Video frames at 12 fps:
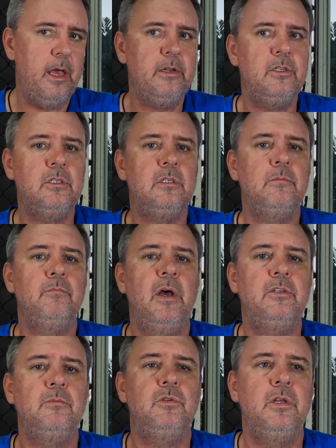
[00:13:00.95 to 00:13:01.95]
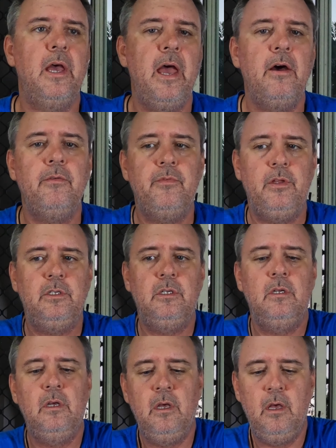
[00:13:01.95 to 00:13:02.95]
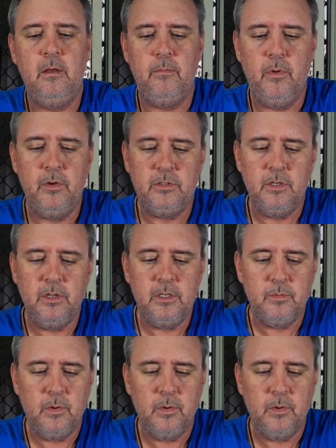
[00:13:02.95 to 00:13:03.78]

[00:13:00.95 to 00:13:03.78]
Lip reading: and just match them to your outfits. Most of these